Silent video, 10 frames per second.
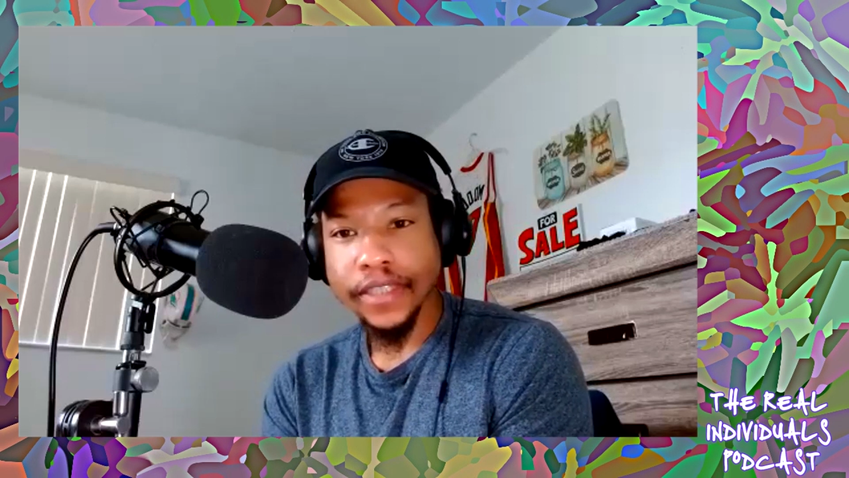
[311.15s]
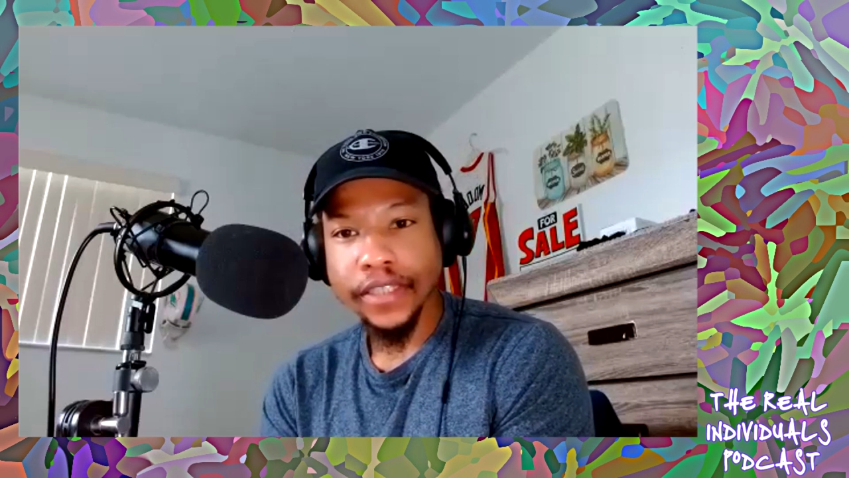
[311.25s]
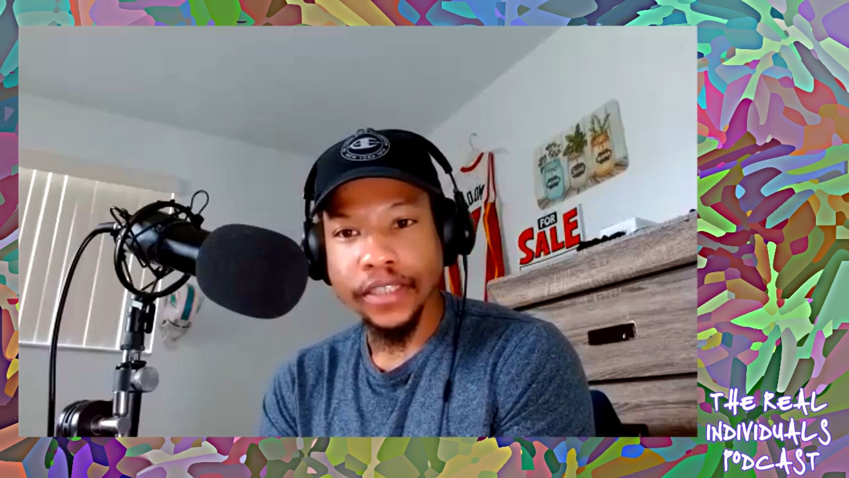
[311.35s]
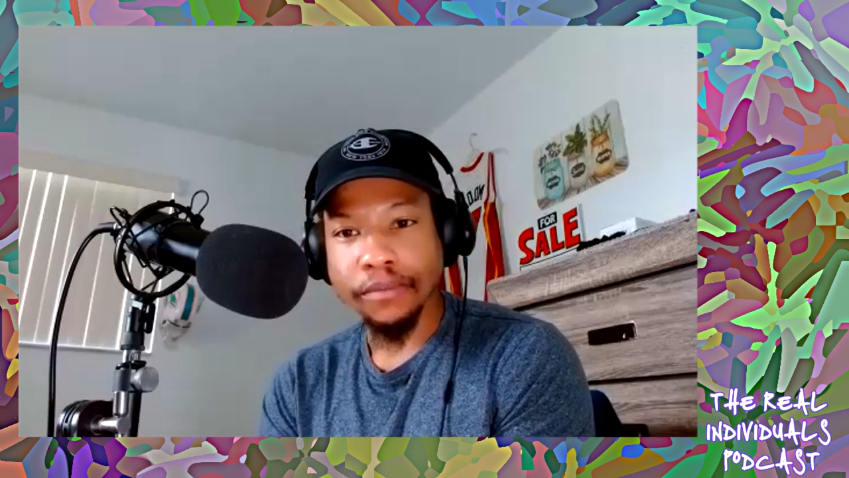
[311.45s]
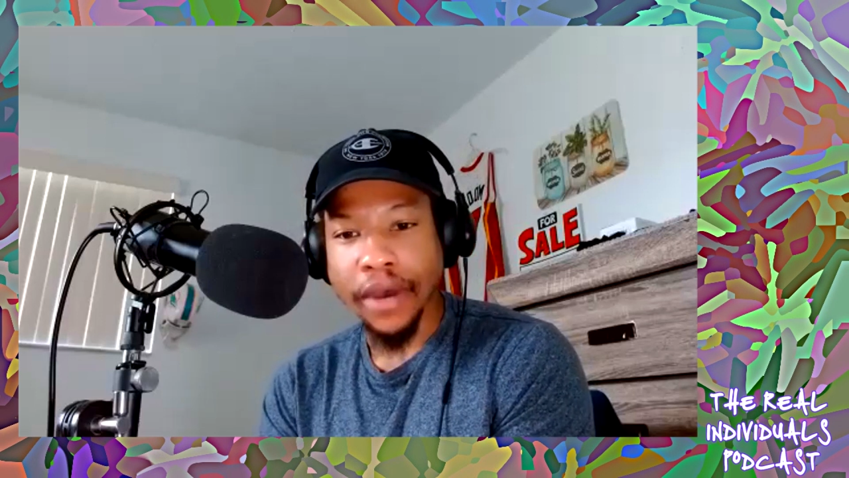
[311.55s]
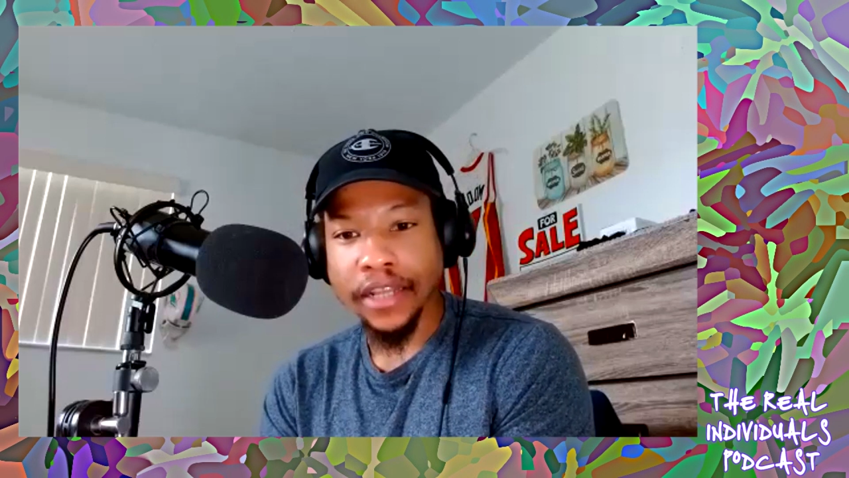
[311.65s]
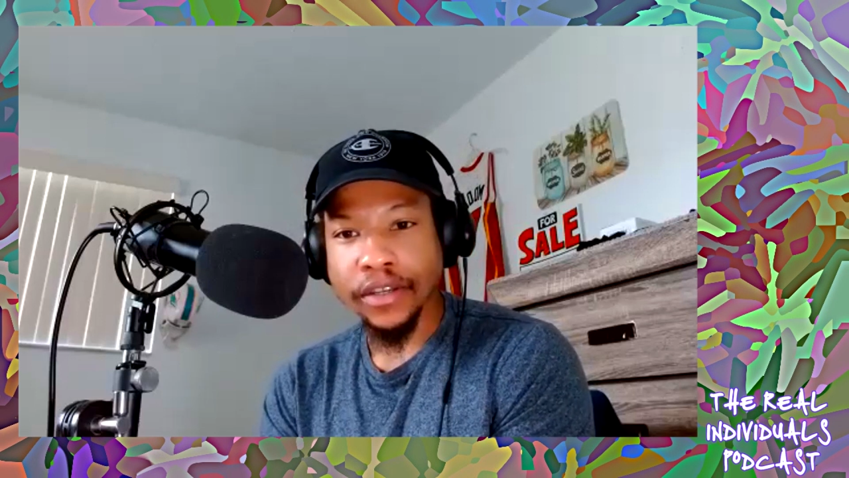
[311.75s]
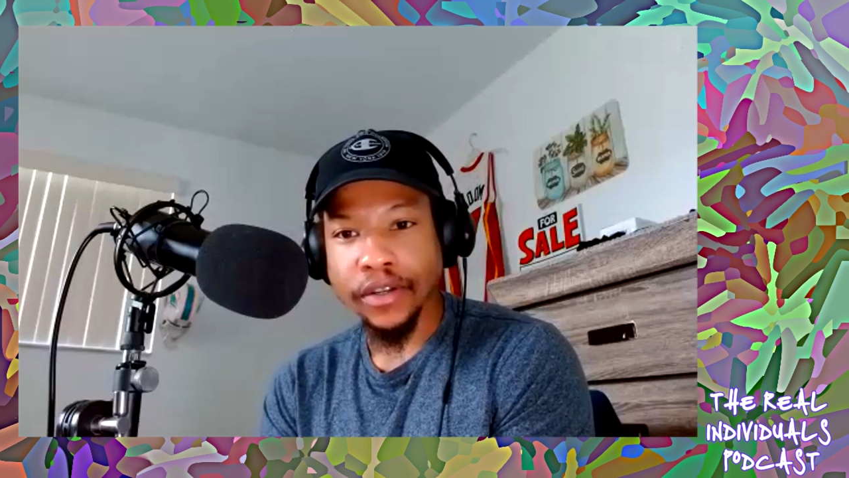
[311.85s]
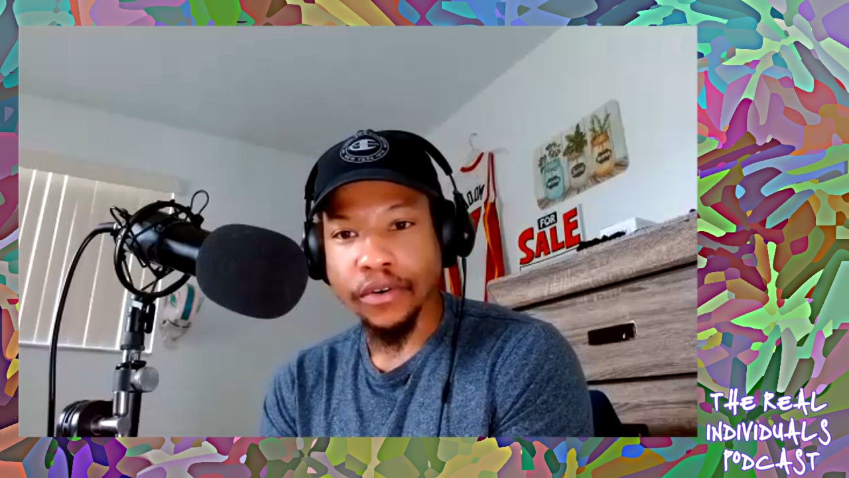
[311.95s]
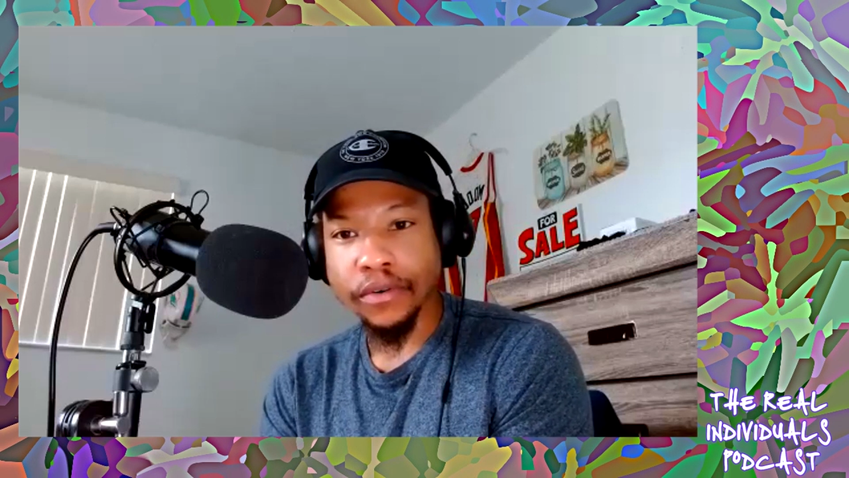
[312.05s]
somebody,
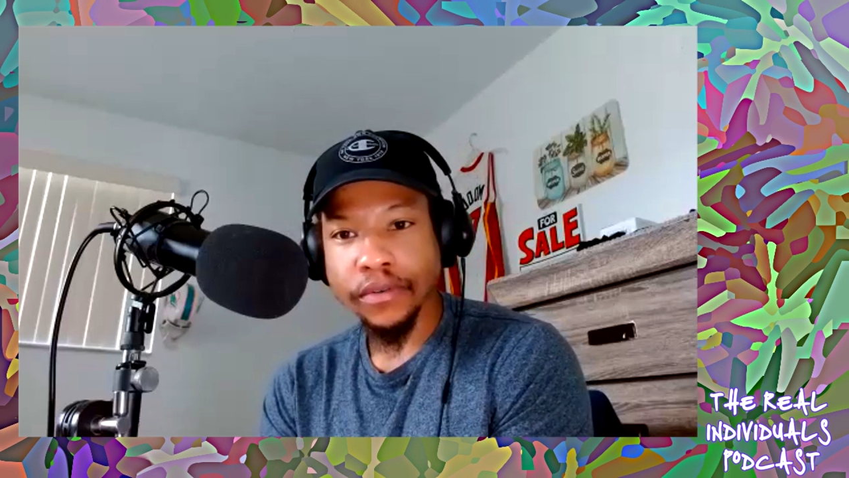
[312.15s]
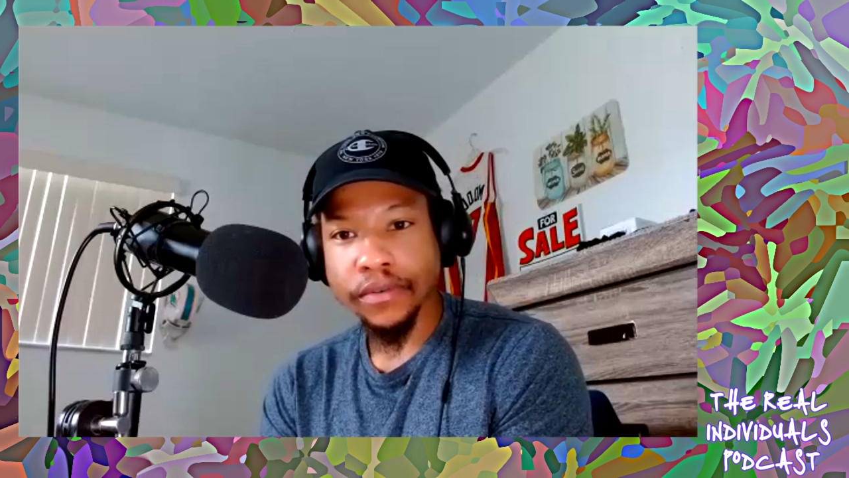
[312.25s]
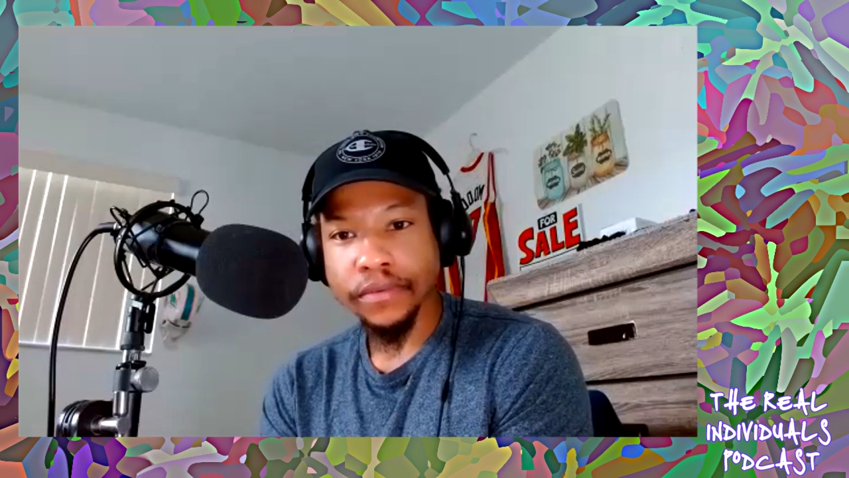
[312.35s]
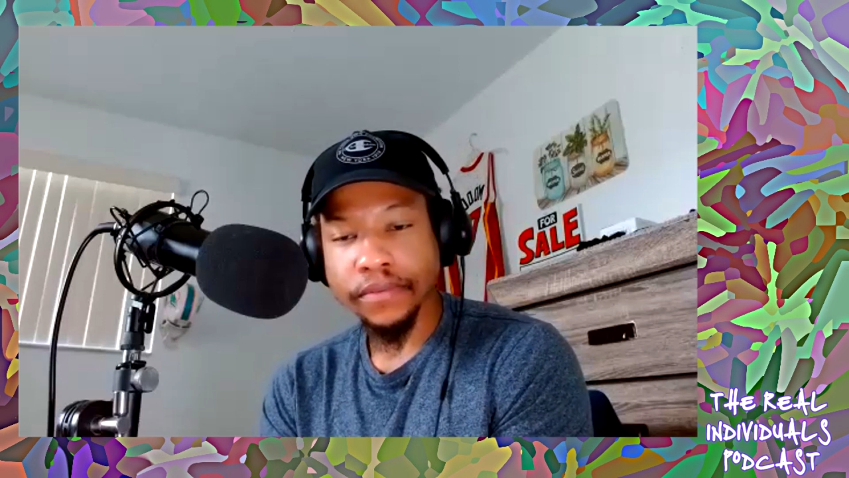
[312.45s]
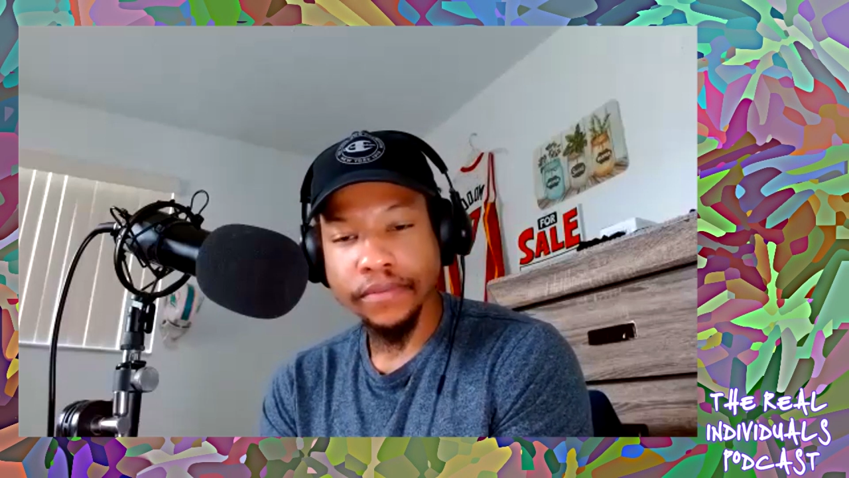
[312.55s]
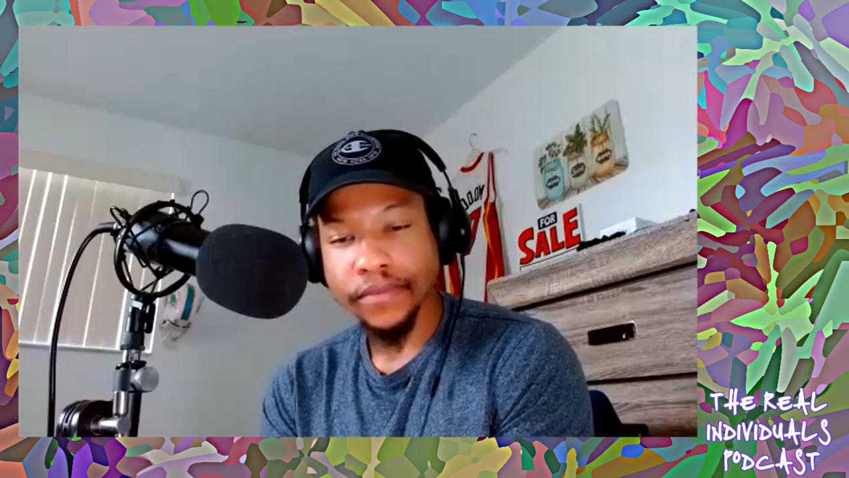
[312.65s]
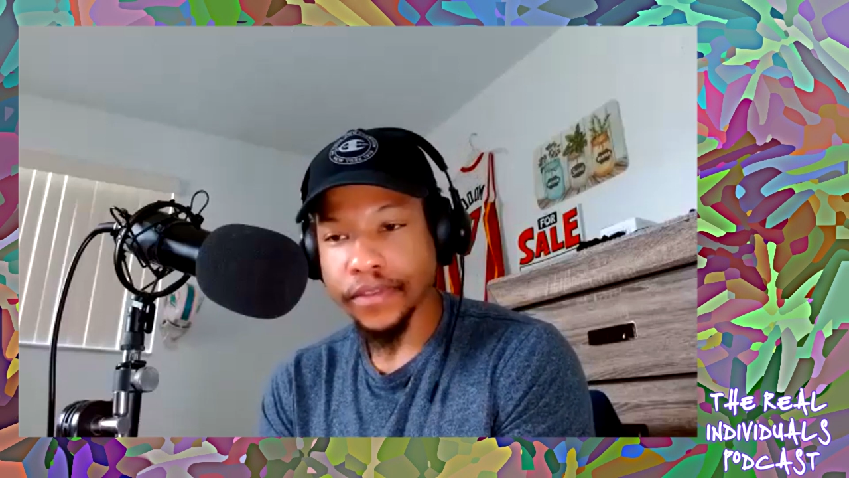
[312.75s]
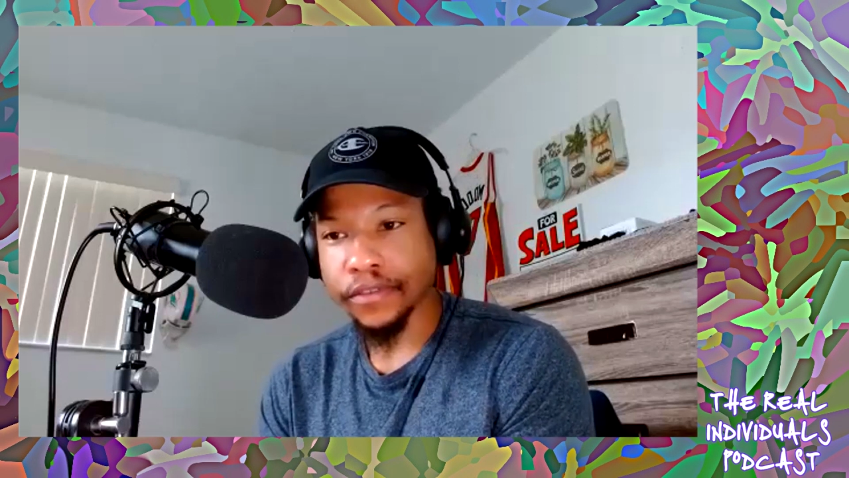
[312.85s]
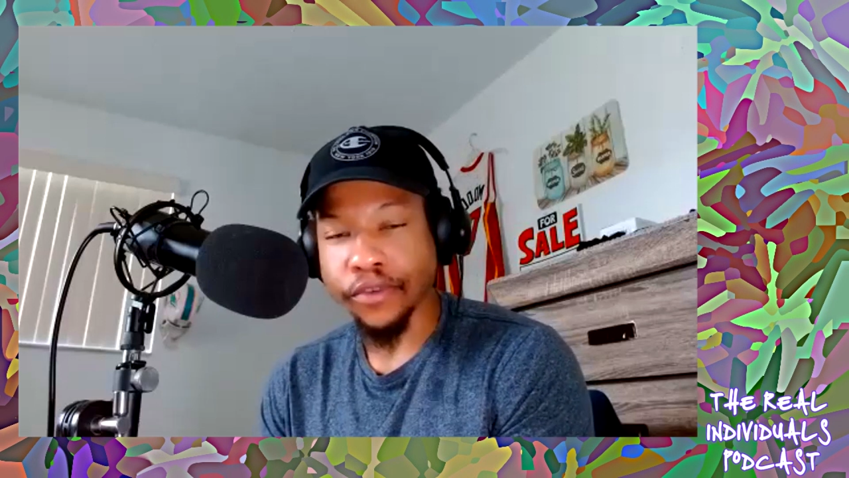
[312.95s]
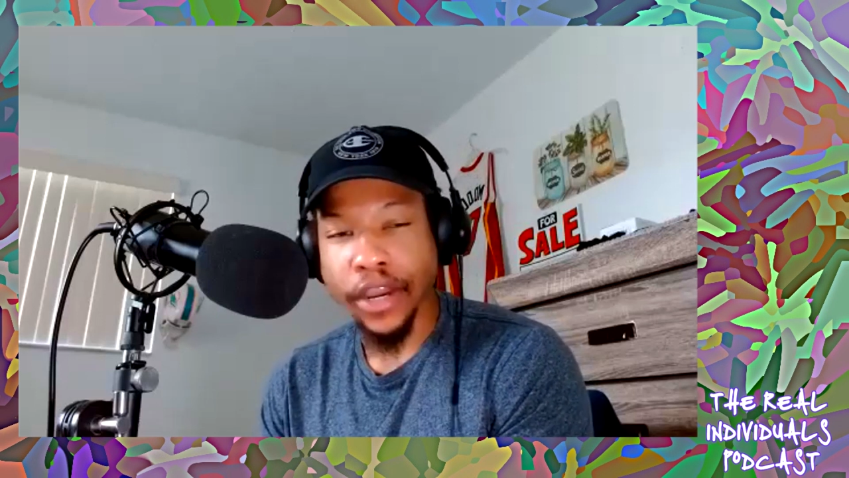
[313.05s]
you know,
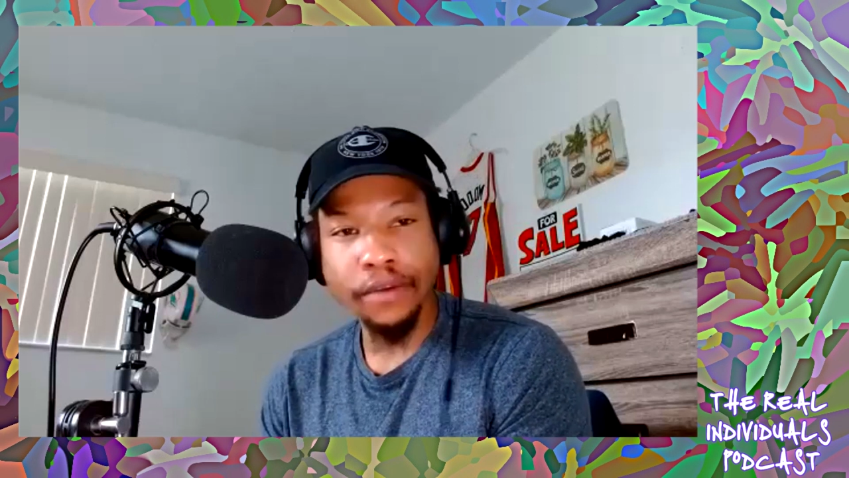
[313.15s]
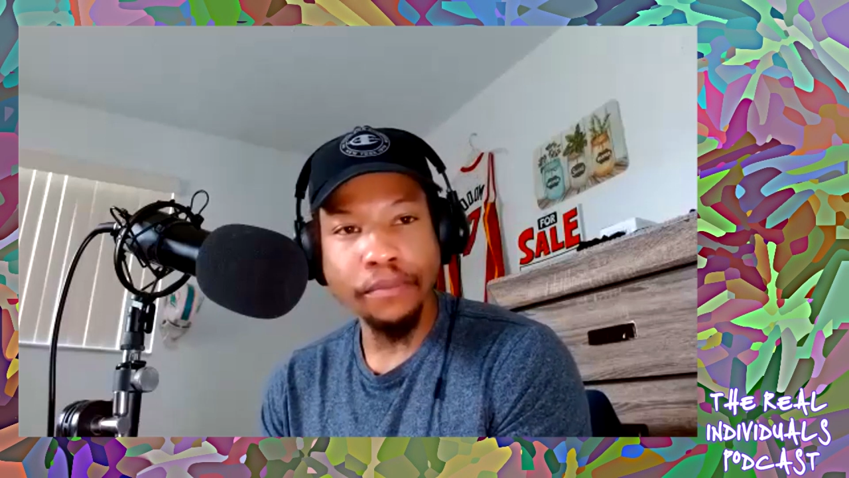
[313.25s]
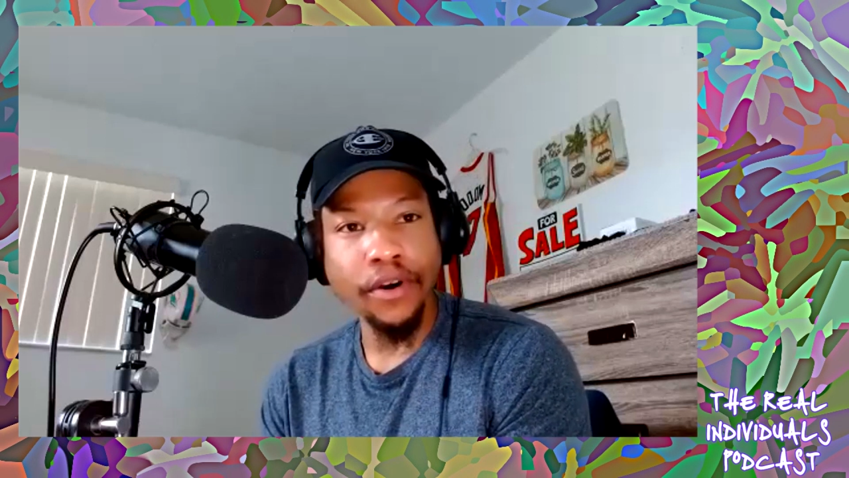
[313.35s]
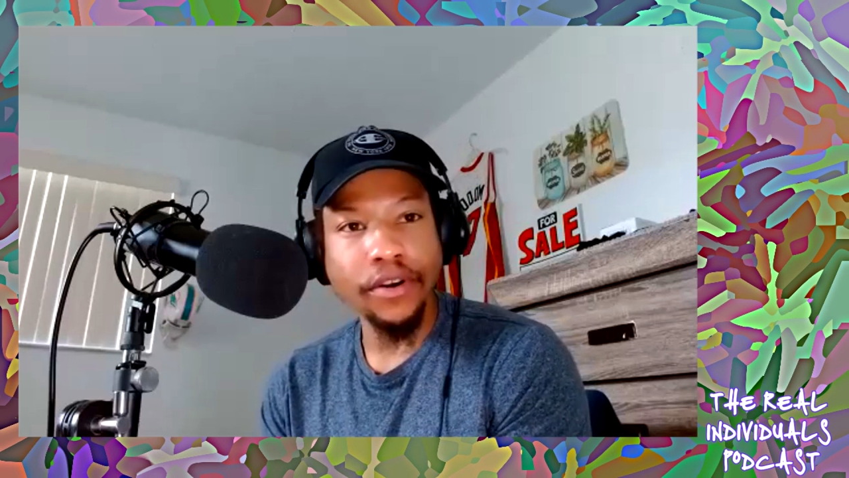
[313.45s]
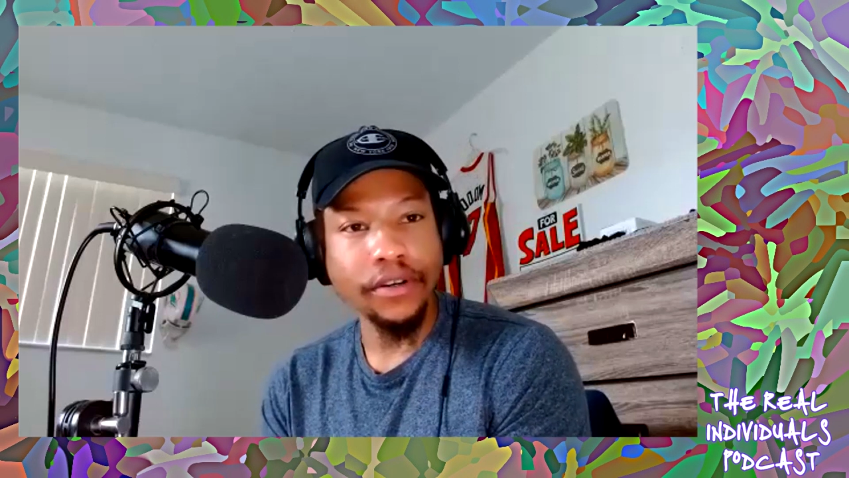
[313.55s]
ran up on